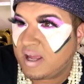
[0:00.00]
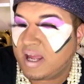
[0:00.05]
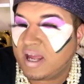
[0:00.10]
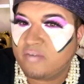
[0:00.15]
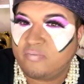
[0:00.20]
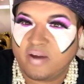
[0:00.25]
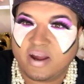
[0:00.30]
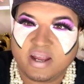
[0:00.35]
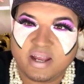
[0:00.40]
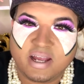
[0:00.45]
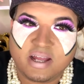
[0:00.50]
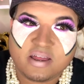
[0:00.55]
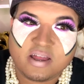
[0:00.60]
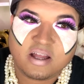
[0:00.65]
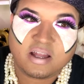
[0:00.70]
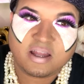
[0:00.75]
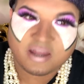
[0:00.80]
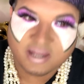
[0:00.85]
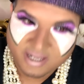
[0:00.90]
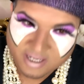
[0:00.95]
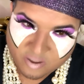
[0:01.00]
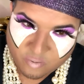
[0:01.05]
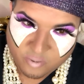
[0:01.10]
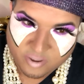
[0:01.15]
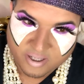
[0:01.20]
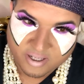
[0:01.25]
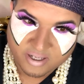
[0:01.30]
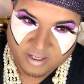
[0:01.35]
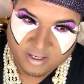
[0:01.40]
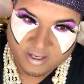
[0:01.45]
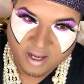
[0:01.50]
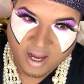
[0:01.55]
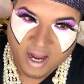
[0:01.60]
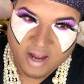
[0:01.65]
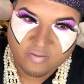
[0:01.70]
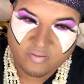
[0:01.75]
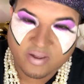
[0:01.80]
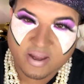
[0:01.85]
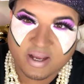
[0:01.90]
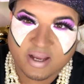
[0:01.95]
If I get the liquid,
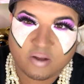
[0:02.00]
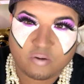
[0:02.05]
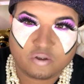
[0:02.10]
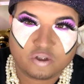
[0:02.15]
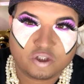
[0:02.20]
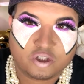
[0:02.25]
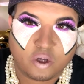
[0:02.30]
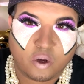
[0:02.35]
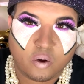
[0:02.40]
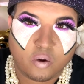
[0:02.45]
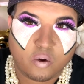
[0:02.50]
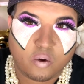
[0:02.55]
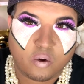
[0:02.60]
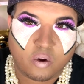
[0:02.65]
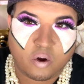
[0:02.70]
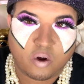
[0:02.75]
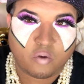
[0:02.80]
I think it'll show